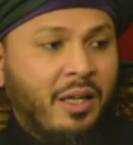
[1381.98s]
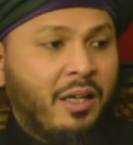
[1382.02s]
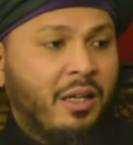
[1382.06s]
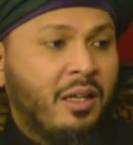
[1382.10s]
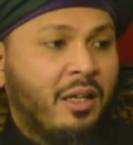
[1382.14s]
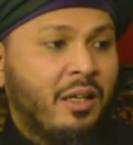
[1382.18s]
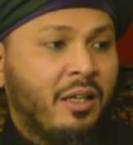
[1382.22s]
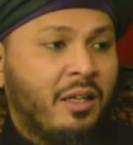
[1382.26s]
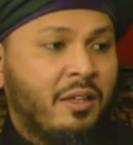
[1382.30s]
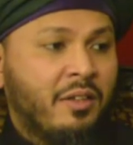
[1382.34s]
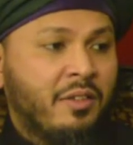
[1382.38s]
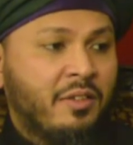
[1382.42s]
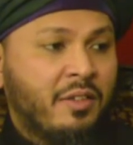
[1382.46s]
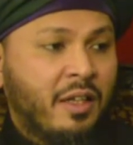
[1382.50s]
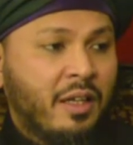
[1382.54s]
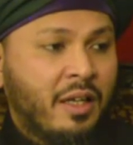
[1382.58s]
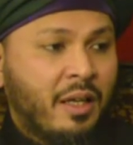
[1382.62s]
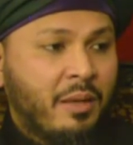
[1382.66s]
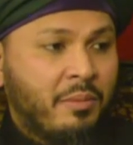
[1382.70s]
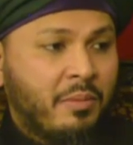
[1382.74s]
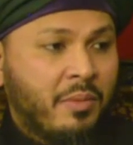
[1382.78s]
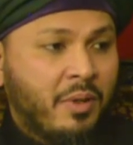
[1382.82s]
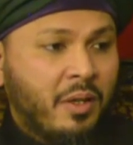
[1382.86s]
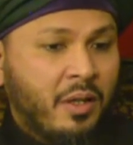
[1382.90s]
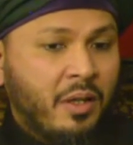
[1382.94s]
alayhi
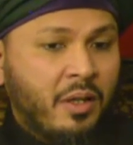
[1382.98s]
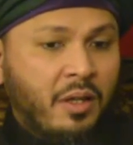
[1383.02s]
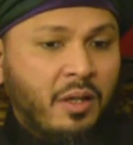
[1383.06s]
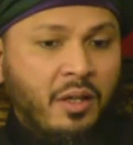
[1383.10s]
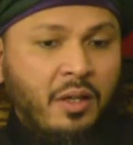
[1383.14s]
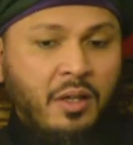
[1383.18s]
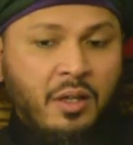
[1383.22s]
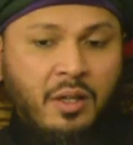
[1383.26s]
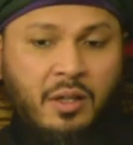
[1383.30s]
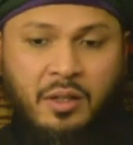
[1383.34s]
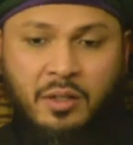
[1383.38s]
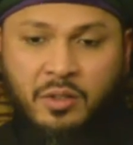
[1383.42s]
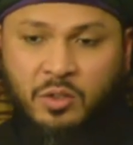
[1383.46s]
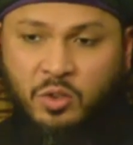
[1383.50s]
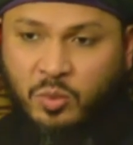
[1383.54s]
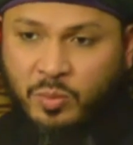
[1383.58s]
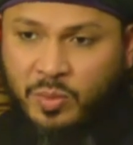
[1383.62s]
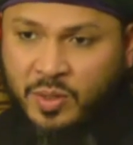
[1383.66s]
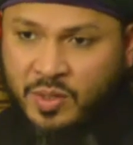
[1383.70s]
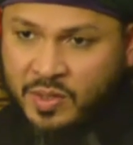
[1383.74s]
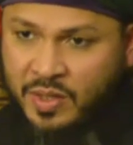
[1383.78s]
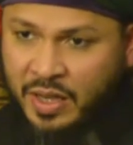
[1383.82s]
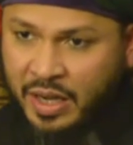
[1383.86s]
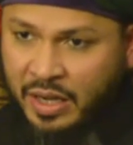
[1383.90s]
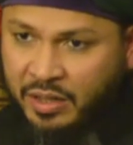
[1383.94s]
salam to be
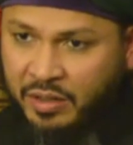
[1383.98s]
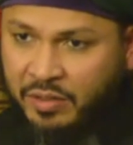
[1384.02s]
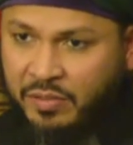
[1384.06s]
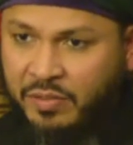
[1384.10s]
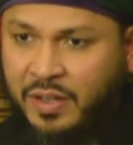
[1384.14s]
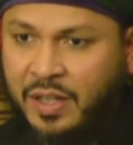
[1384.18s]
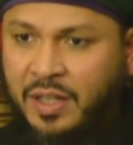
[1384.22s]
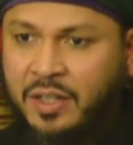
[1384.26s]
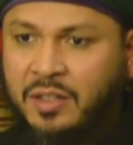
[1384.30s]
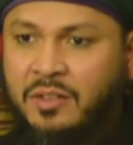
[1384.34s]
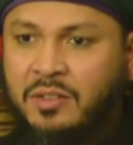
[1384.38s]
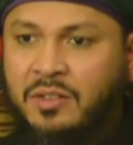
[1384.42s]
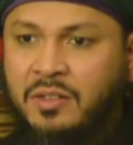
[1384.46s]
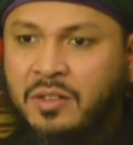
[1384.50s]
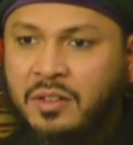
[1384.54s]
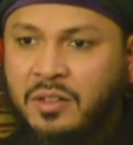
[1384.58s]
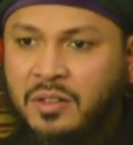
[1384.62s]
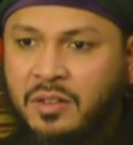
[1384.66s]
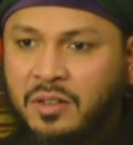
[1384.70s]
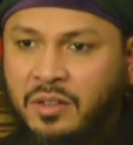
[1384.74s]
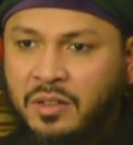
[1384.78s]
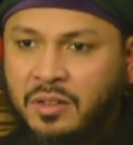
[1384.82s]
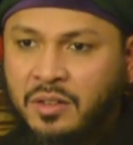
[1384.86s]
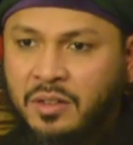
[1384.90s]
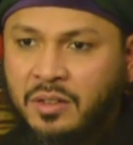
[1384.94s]
sacrificed.
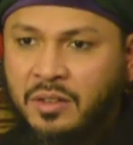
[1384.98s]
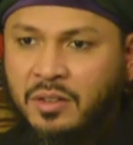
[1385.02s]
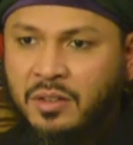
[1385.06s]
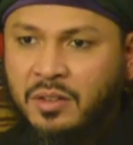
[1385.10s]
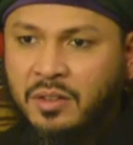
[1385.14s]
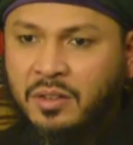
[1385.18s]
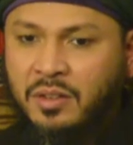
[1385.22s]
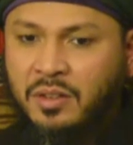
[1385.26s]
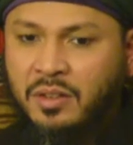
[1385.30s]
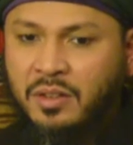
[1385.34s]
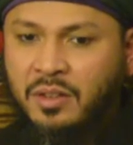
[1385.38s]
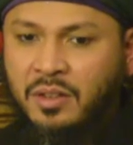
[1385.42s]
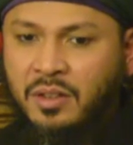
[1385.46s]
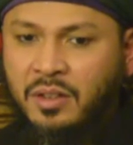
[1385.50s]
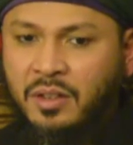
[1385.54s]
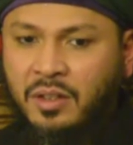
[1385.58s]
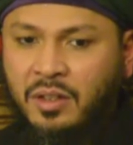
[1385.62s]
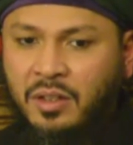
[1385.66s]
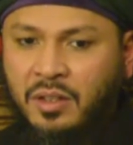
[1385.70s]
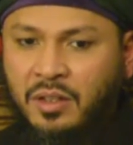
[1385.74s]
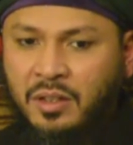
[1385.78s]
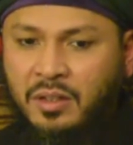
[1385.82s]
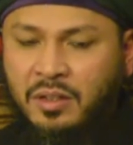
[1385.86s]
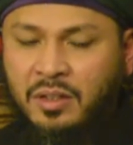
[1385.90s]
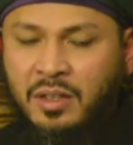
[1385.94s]

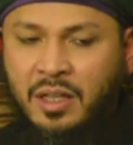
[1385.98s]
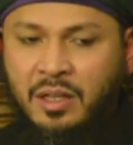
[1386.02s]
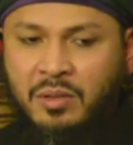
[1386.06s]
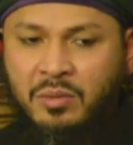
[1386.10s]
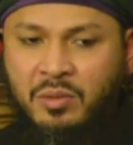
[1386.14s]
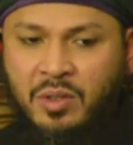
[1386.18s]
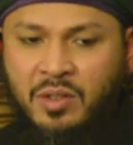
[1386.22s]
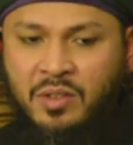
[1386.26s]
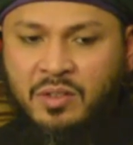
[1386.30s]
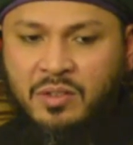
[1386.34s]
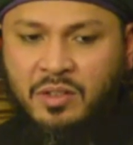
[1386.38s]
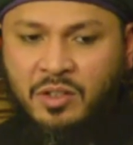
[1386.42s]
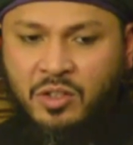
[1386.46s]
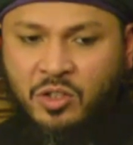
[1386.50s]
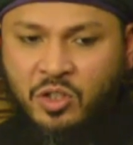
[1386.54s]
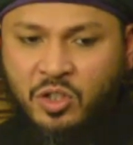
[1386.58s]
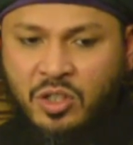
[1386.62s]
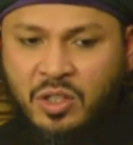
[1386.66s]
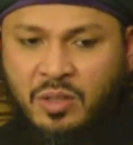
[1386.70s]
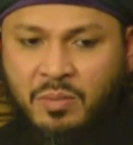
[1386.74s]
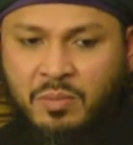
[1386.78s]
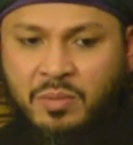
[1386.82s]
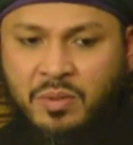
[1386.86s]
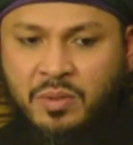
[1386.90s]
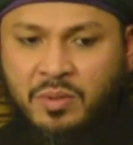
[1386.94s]
That was the
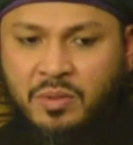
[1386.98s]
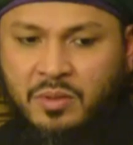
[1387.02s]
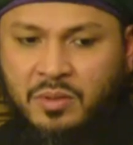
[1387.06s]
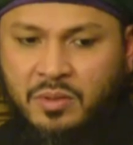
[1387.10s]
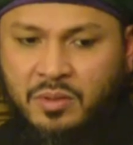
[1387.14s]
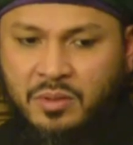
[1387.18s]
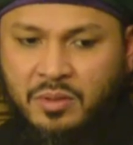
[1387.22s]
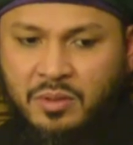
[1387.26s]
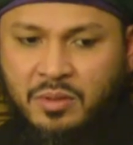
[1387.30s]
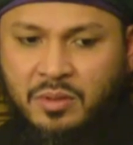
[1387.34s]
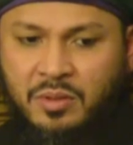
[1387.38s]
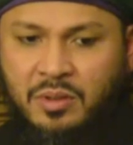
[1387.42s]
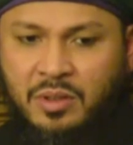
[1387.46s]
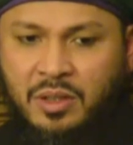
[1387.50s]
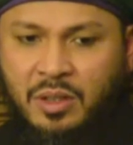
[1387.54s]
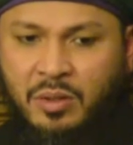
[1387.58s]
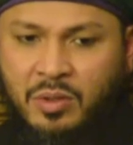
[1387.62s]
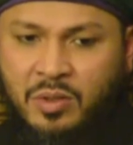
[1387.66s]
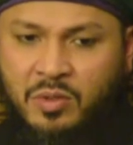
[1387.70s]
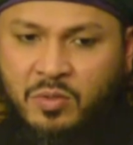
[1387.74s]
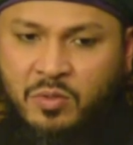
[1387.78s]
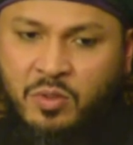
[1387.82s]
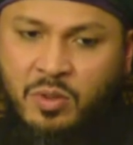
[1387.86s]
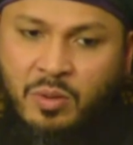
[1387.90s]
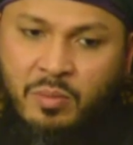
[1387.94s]
sheep that was
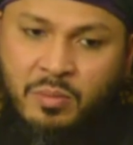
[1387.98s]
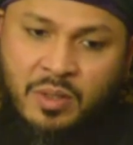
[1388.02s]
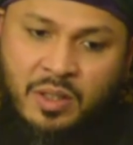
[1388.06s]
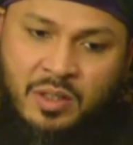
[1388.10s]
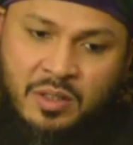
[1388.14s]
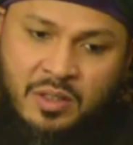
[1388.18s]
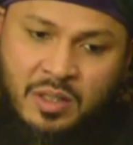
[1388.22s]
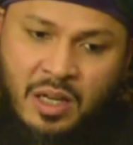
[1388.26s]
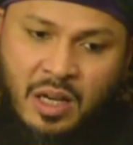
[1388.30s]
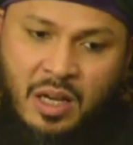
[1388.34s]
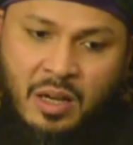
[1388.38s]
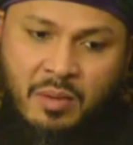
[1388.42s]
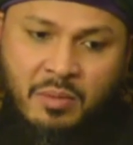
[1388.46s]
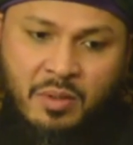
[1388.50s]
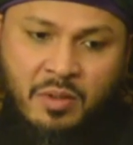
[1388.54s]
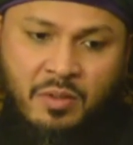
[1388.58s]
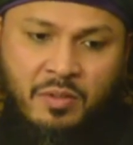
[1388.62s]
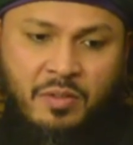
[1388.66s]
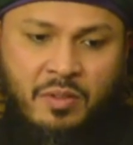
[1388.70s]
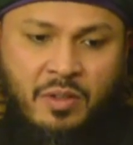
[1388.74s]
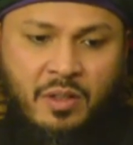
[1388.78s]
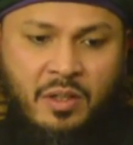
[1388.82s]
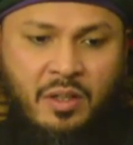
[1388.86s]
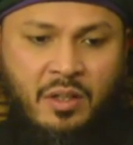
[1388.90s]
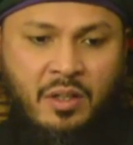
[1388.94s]
from the time of
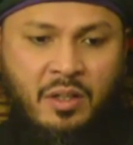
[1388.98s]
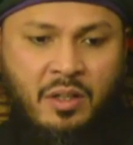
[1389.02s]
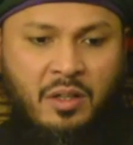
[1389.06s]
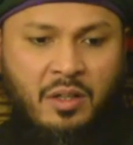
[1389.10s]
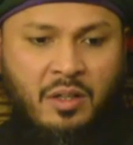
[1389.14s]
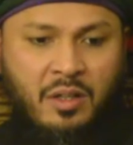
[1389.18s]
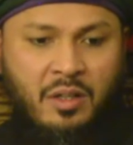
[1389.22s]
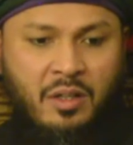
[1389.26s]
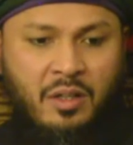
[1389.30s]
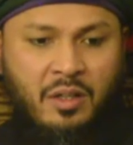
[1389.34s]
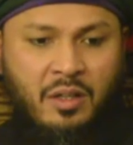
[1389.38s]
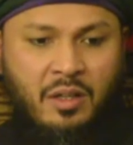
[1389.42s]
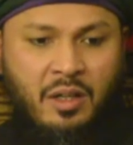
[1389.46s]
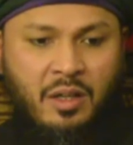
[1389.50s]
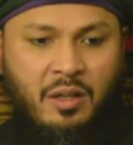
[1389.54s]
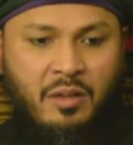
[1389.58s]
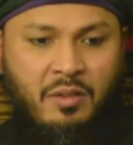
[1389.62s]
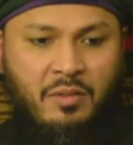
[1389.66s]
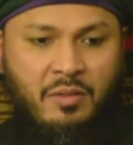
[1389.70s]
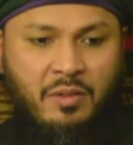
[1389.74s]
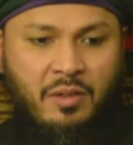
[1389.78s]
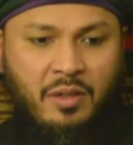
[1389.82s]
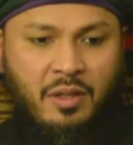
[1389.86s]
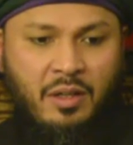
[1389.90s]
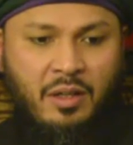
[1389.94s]

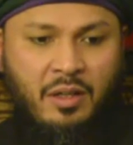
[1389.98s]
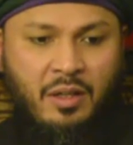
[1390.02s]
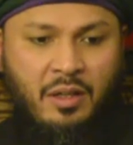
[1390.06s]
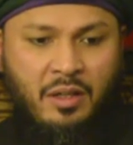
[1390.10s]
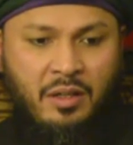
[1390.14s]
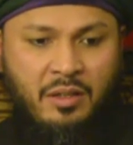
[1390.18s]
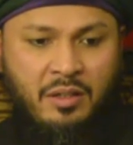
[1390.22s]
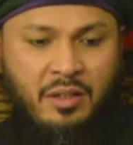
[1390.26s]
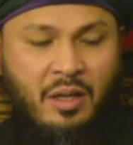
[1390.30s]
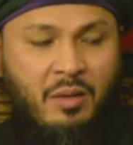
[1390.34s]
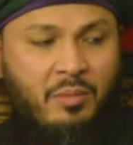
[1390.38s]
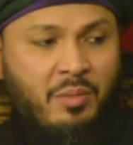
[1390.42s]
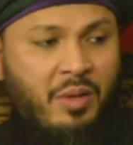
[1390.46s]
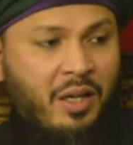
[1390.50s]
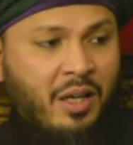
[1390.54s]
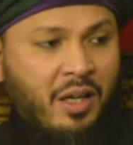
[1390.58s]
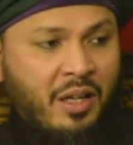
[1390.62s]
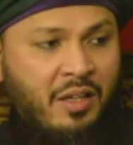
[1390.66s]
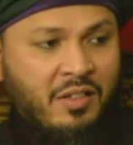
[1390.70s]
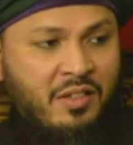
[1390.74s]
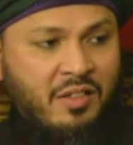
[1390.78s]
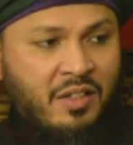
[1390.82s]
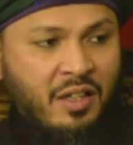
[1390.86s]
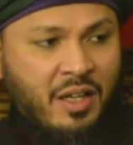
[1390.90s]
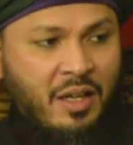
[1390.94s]
Adam alayhi
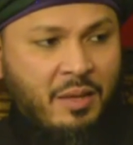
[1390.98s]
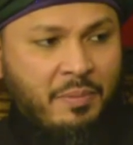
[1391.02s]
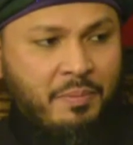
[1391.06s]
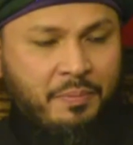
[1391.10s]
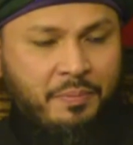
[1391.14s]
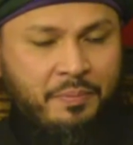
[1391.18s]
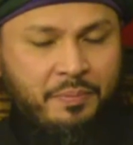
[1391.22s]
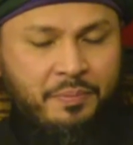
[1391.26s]
salam.